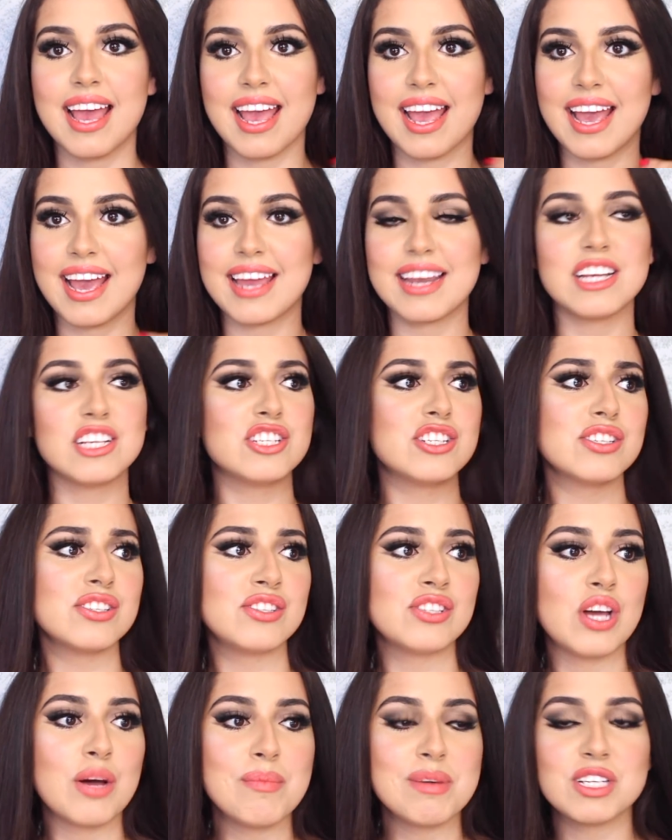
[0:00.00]
And it's
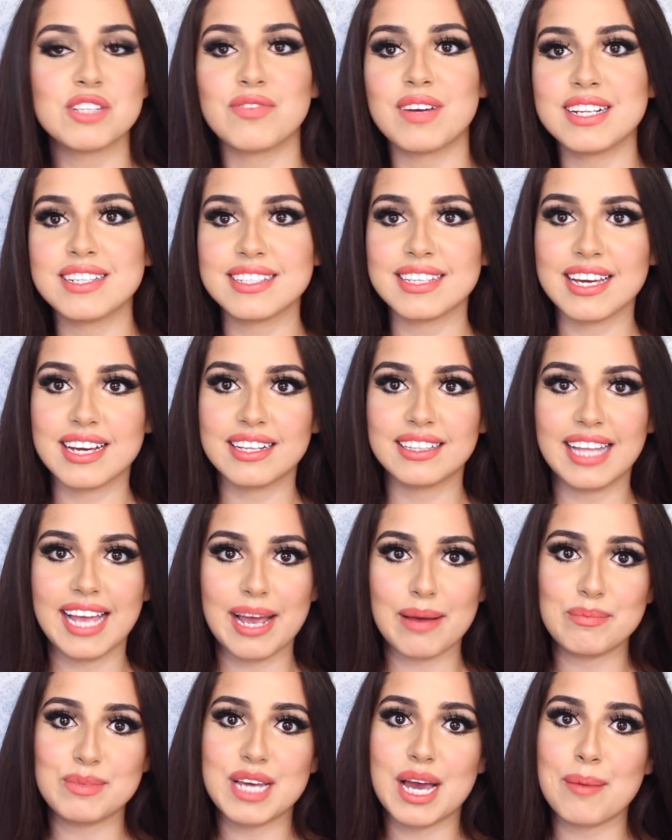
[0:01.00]
just so much fun to get
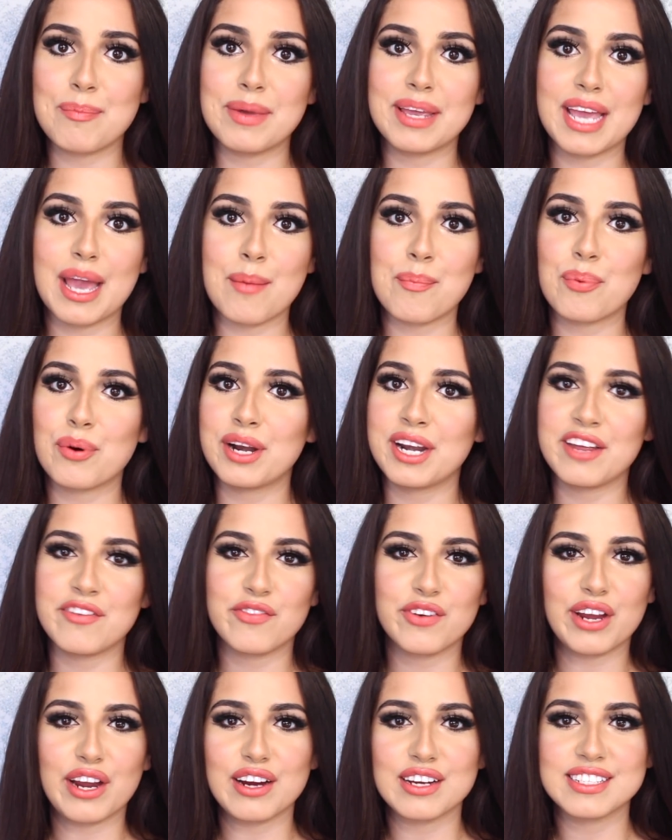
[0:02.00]
glammed up and get pretty
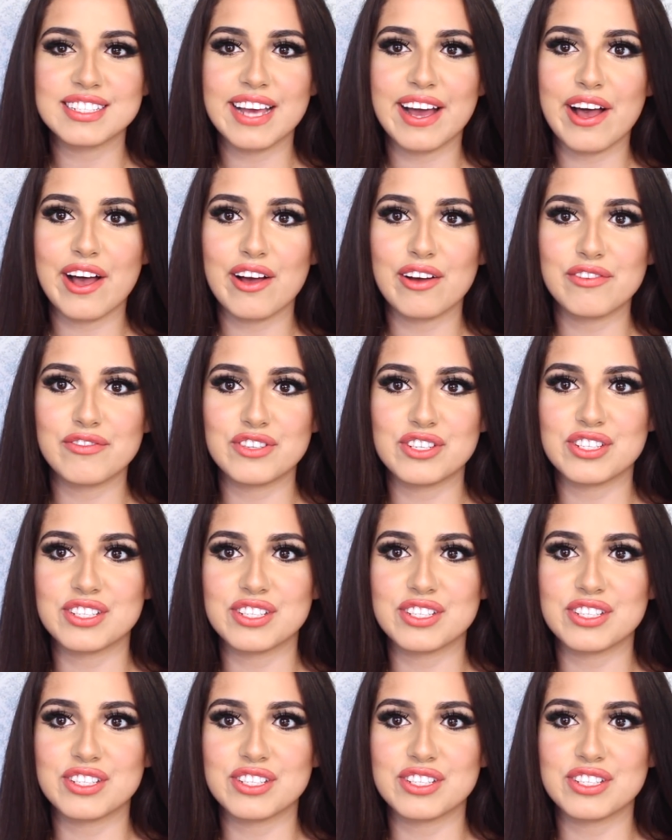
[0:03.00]
for yourself,